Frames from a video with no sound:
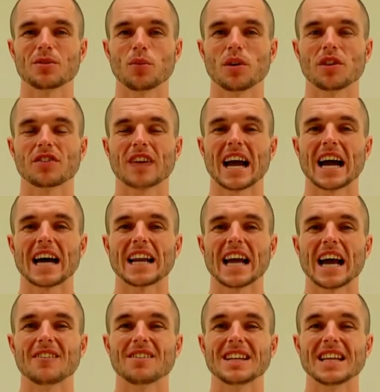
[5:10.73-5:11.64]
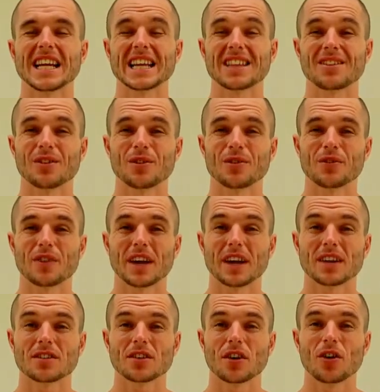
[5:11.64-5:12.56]
which can have a negative
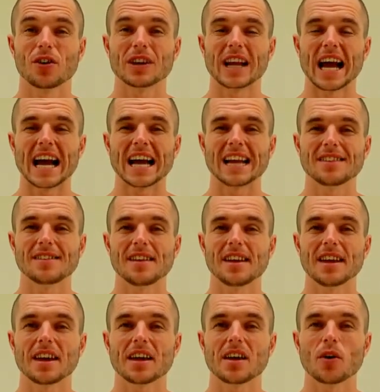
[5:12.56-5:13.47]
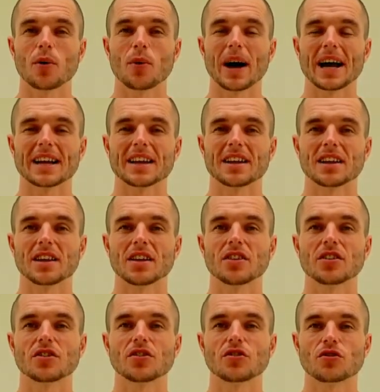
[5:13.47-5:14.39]
effect on
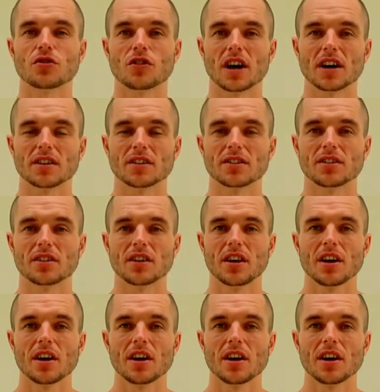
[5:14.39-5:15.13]
anticoagulant drugs